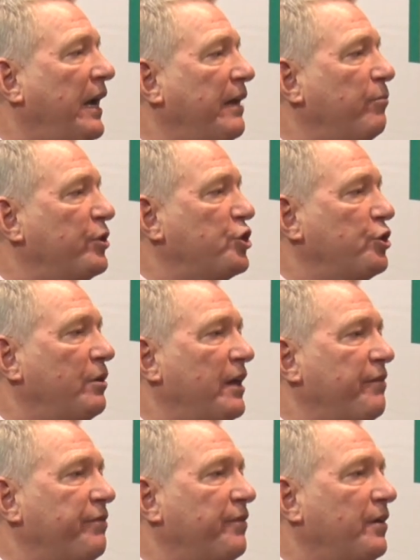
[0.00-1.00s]
in which you
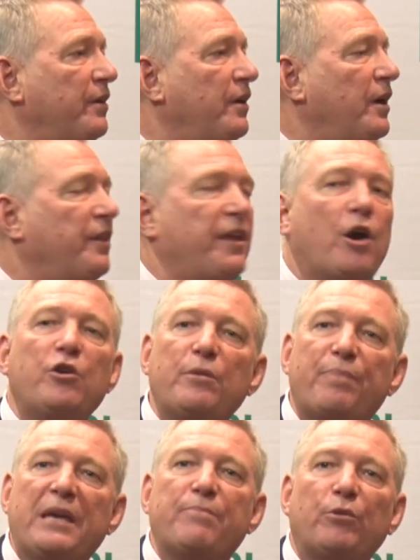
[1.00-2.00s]
live. The only
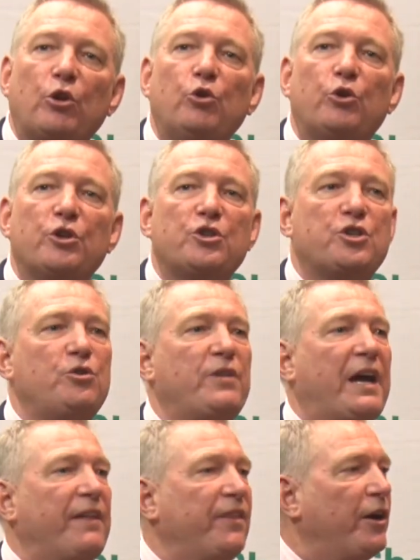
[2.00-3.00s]
people who can do
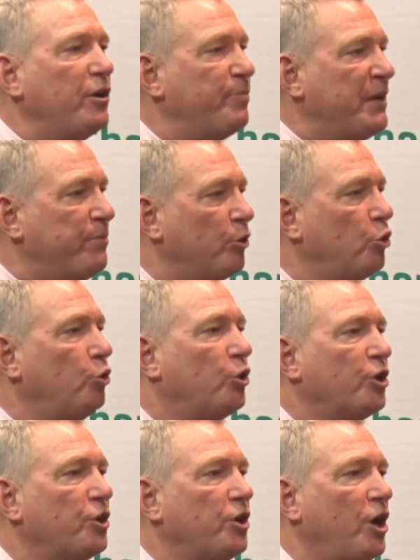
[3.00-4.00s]
that, the only people who
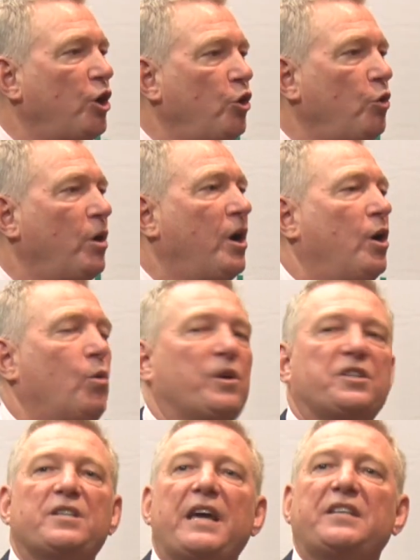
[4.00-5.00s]
can know
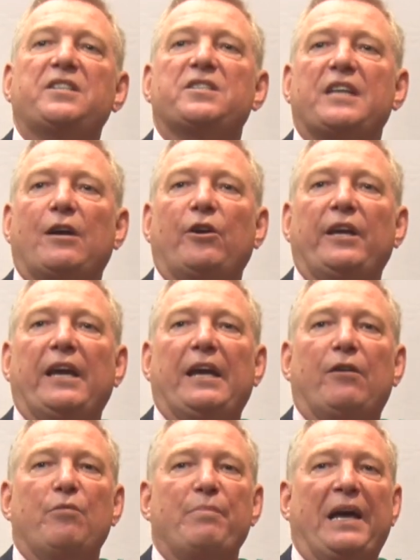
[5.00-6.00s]
what's necessary
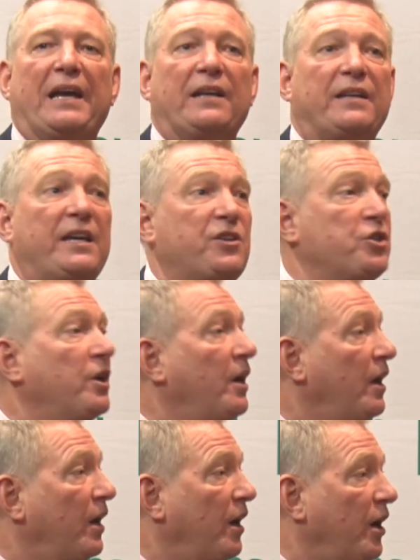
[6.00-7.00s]
here in Bangladesh
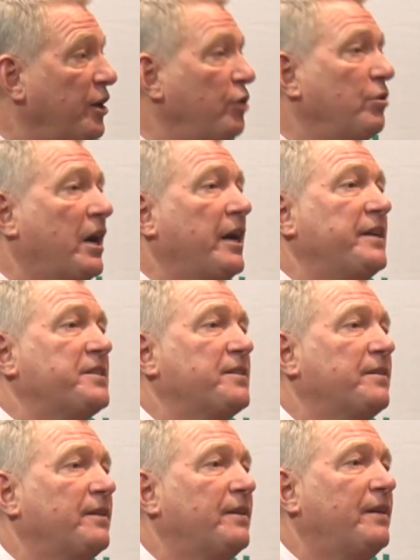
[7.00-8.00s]
are you
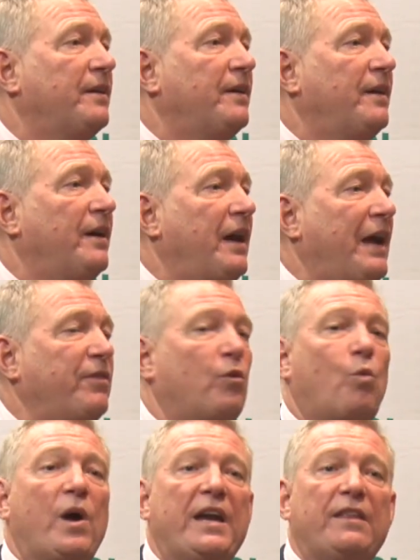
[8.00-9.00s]
guys. And the
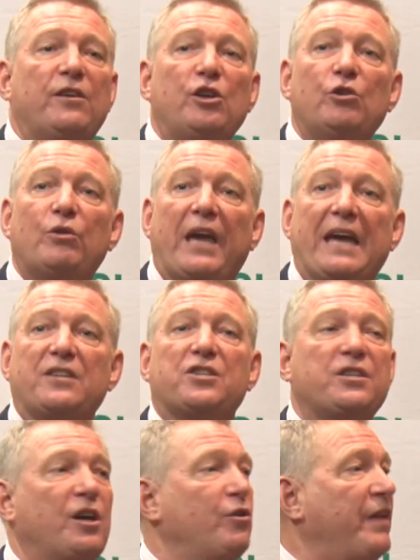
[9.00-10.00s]
way that you get
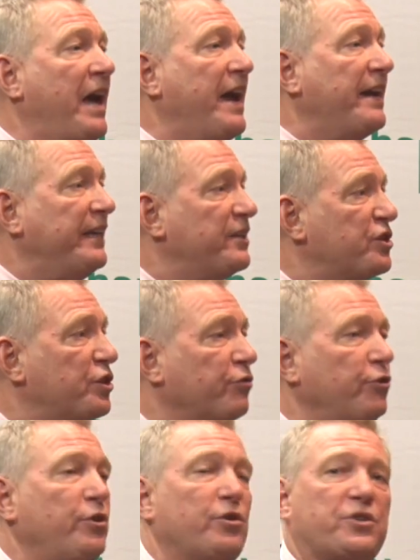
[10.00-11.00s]
to know that is
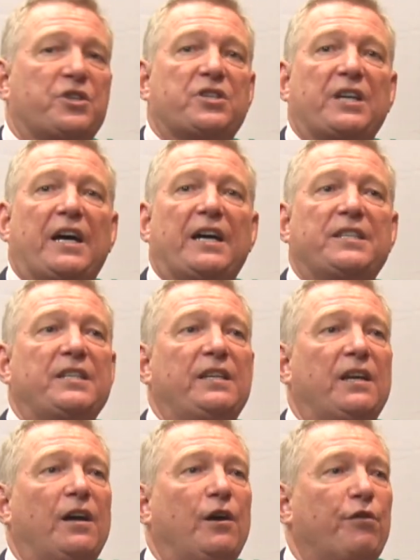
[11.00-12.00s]
through your
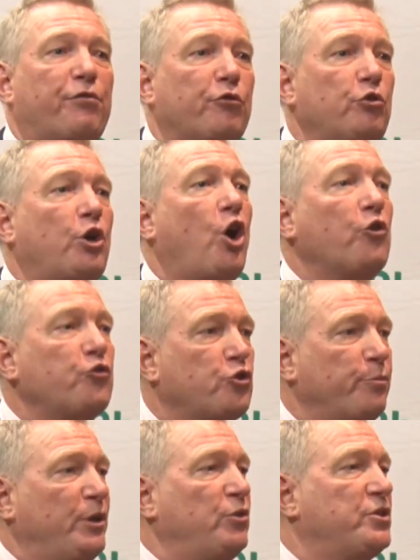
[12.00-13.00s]
society, through
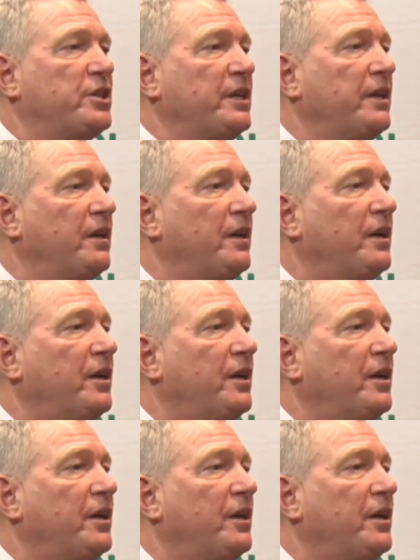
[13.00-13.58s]
contributing